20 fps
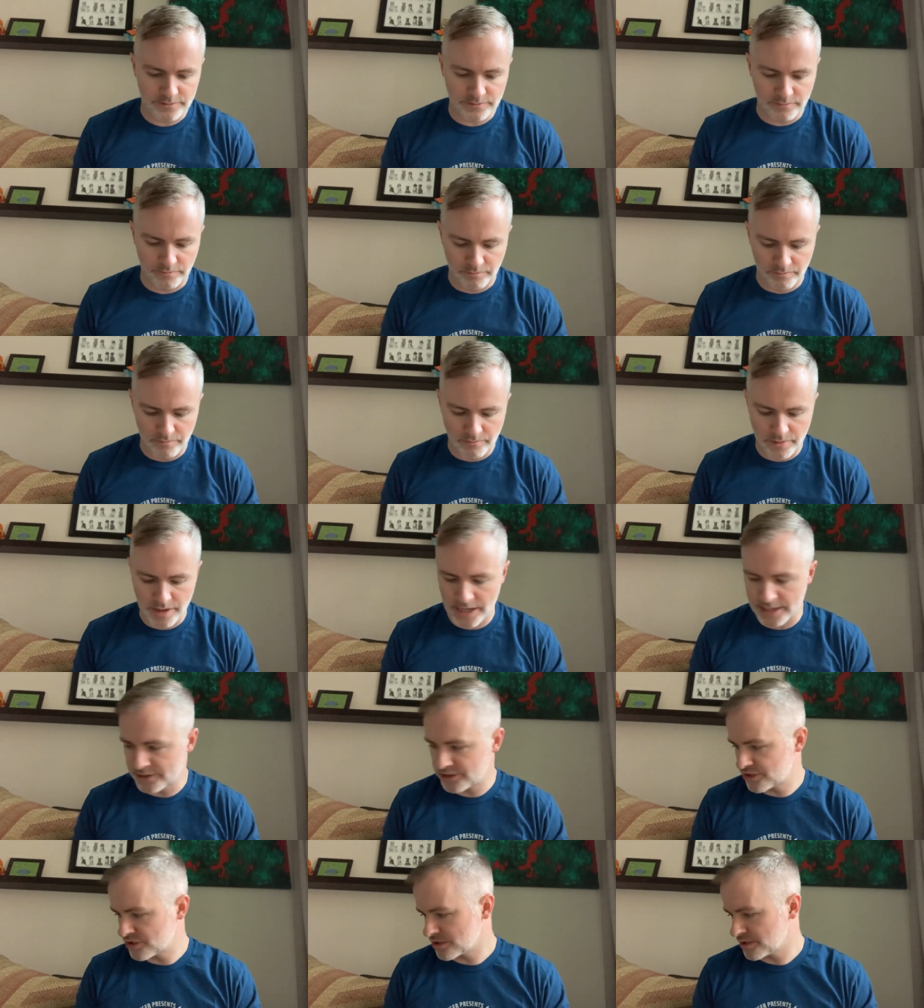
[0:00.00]

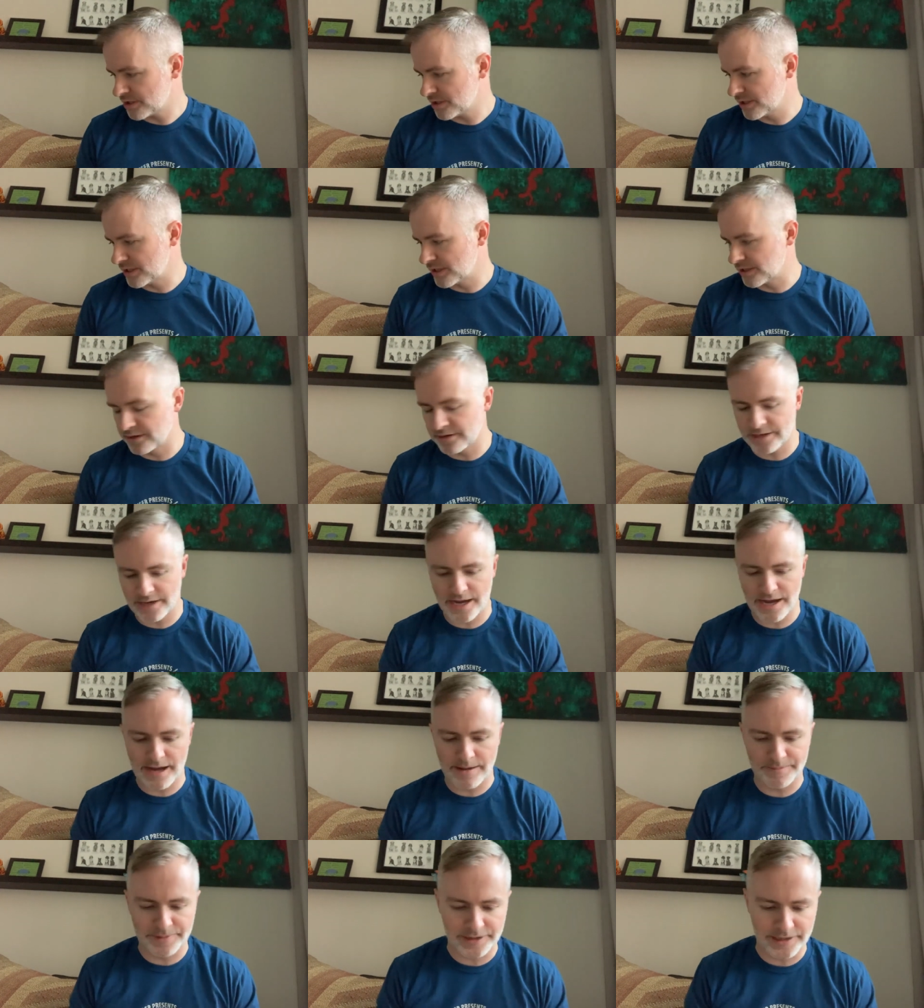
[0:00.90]
Much cleaner
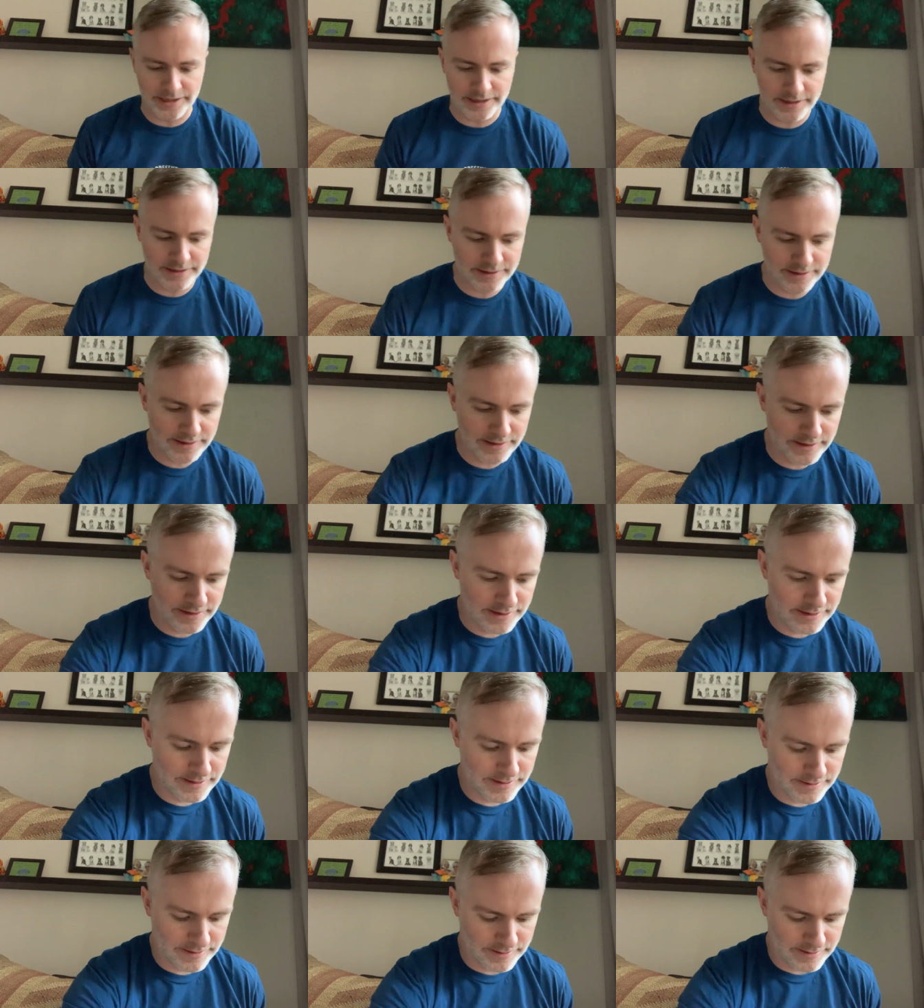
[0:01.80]
copy.
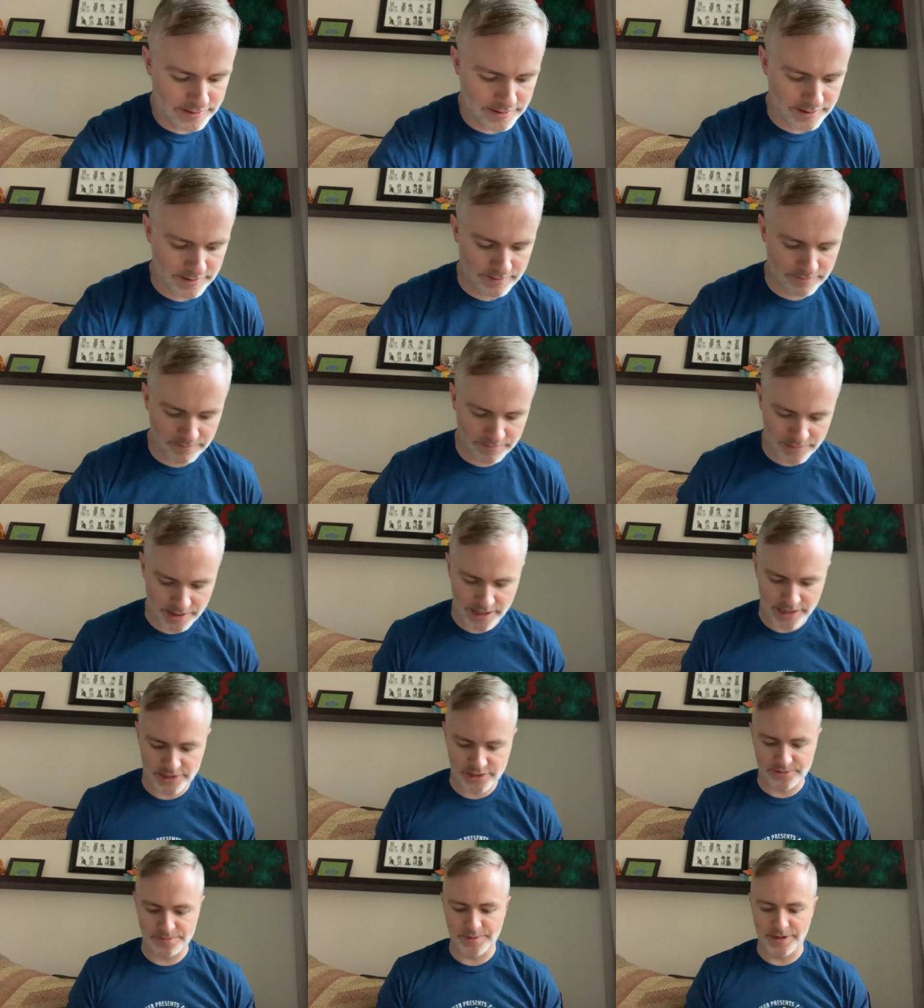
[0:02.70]

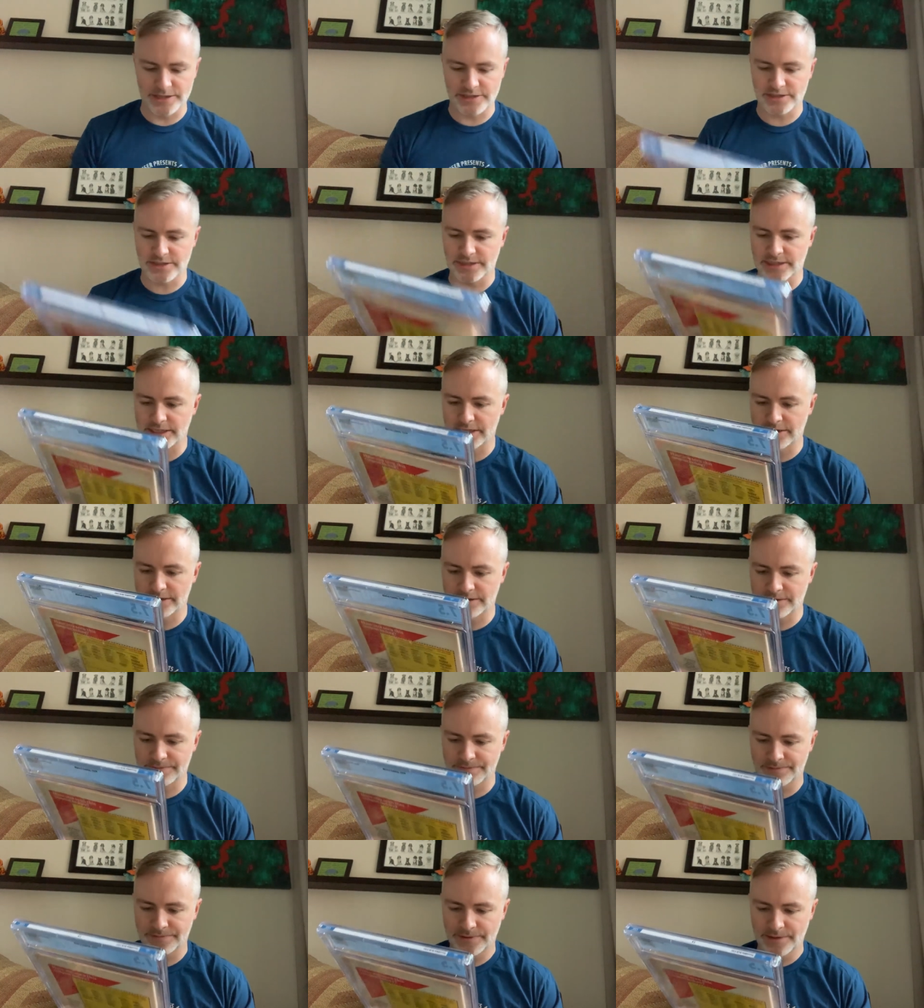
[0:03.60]
Much, much
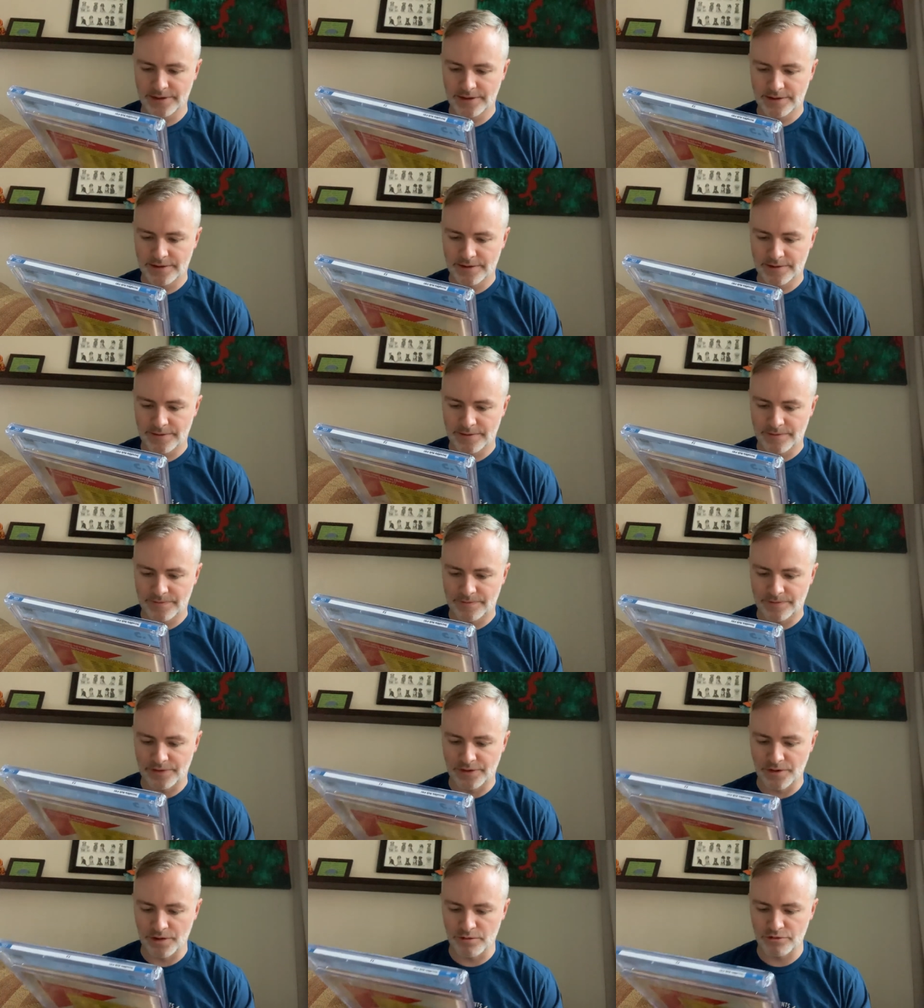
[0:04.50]
cleaner.
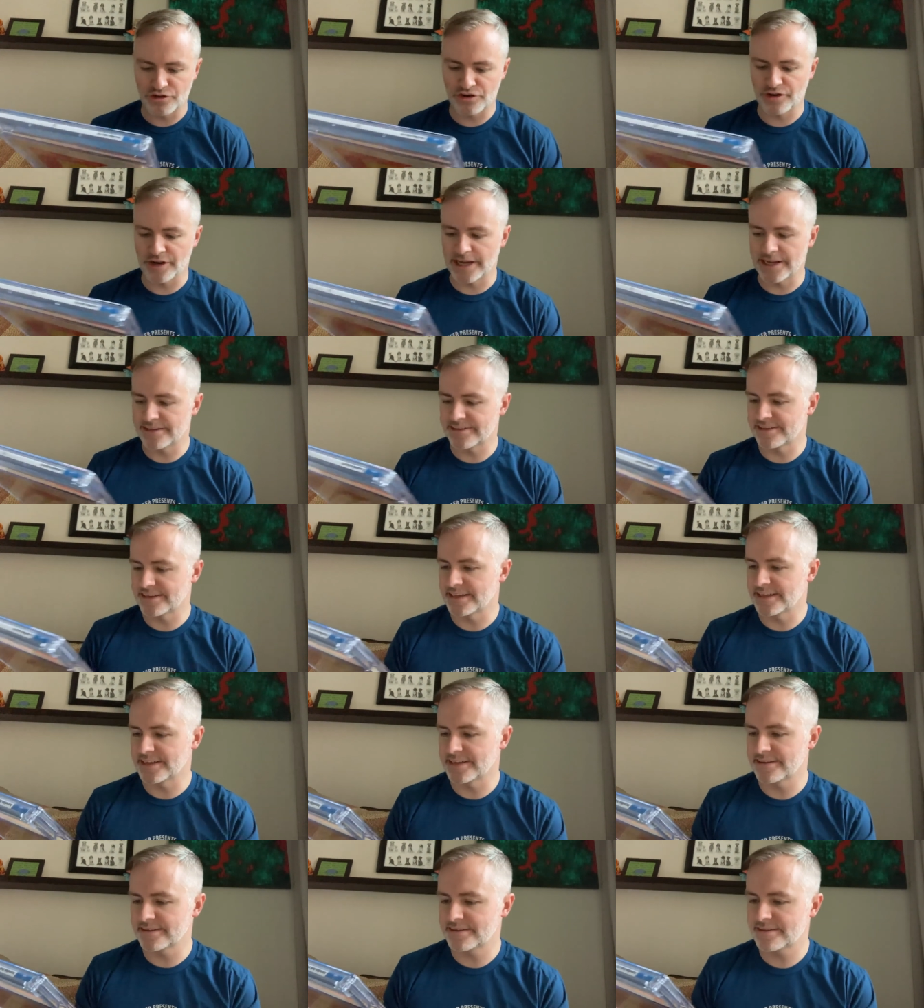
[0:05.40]
No
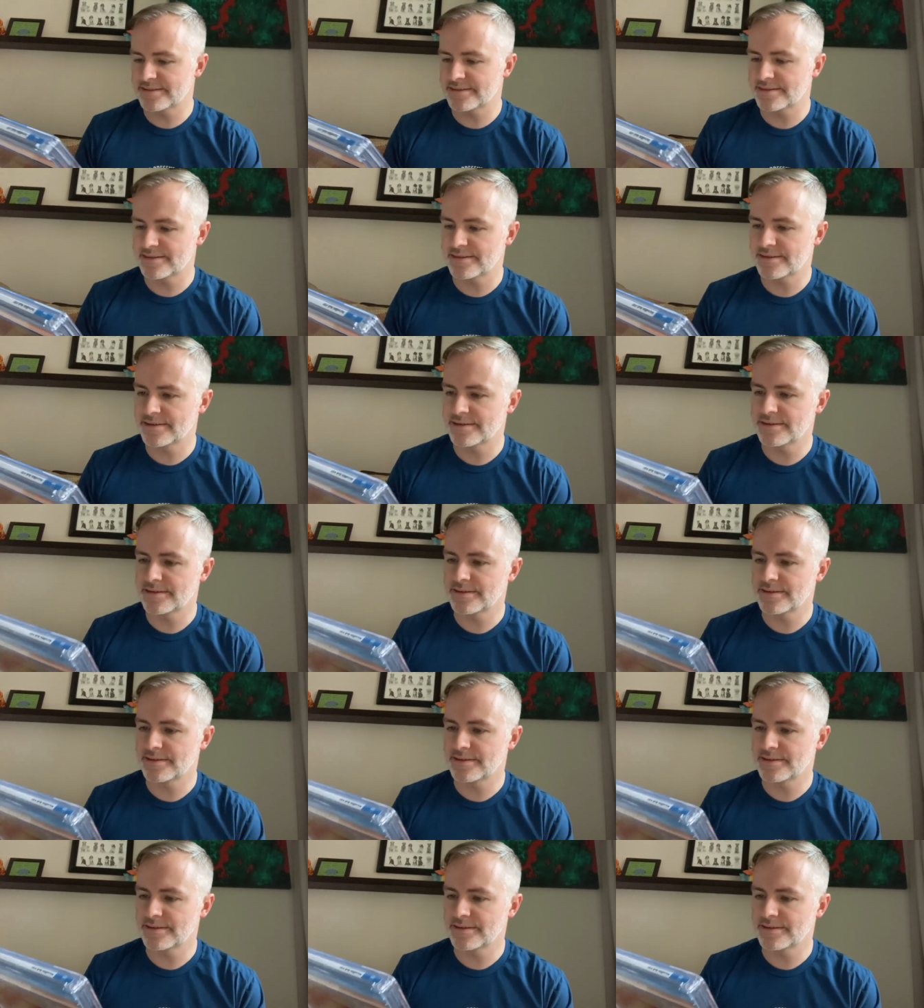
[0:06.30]
tracings.